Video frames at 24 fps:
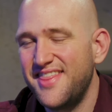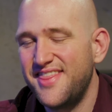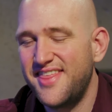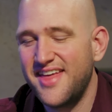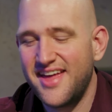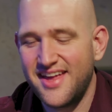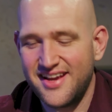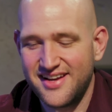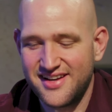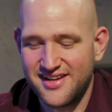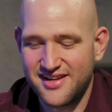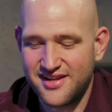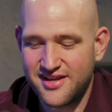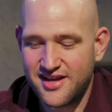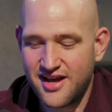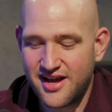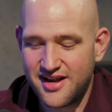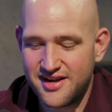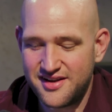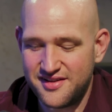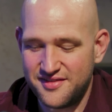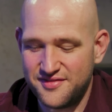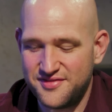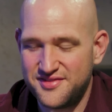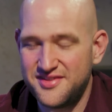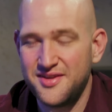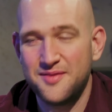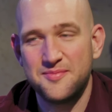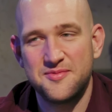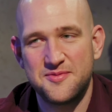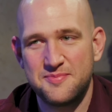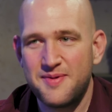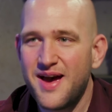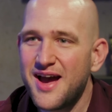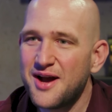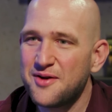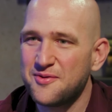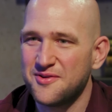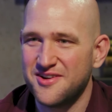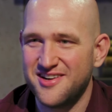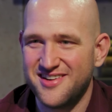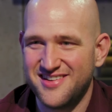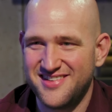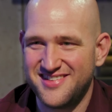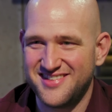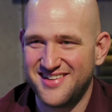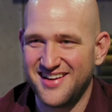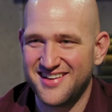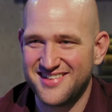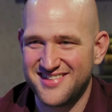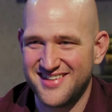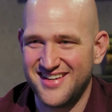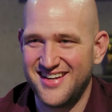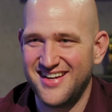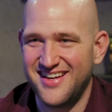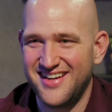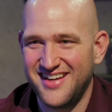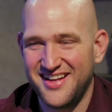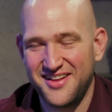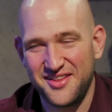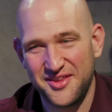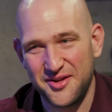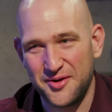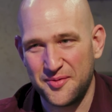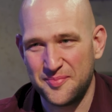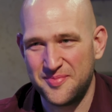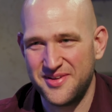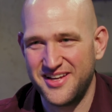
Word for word: That kind of seems backwards, doesn't it, a little